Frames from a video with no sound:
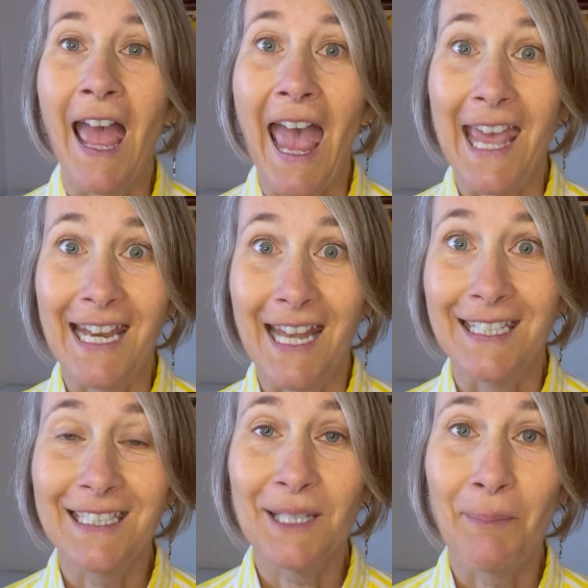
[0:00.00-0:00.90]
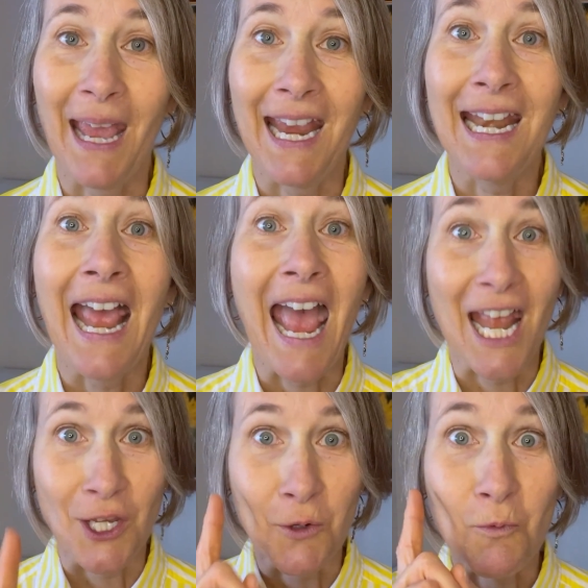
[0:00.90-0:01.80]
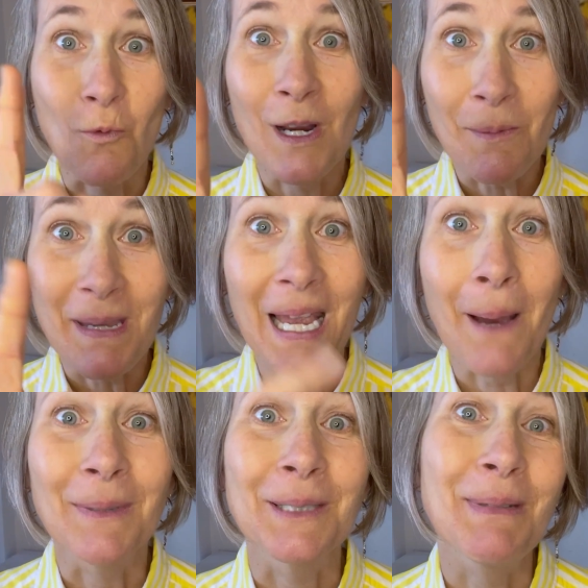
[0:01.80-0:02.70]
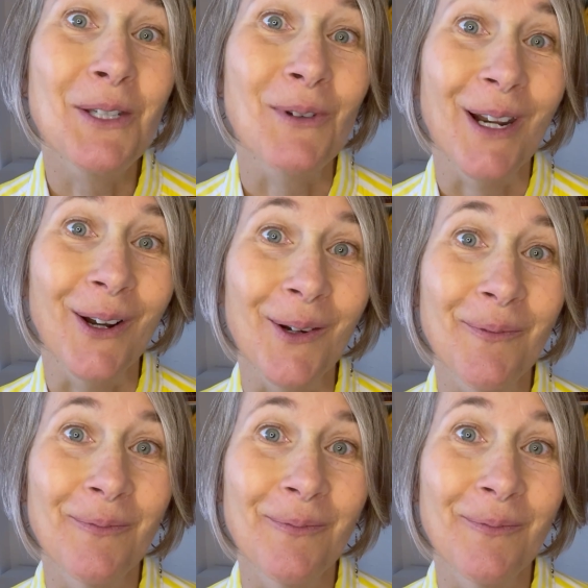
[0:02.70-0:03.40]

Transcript: and anticipate, and you will become a speech reader.